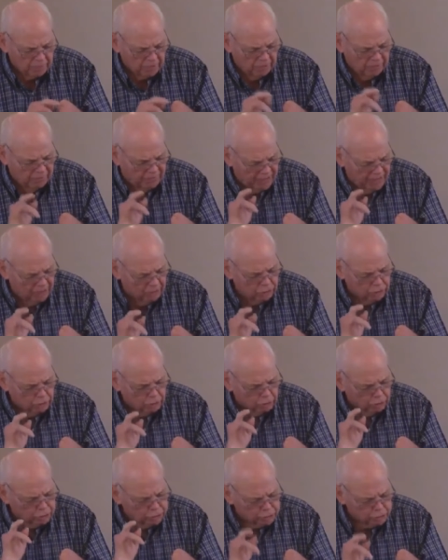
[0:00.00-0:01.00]
thou
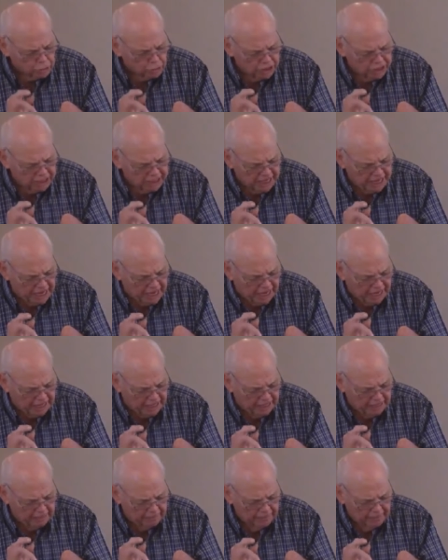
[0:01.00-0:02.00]
shalt surely
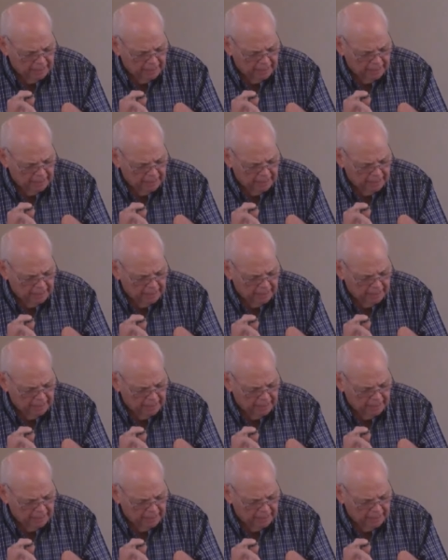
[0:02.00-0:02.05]
die,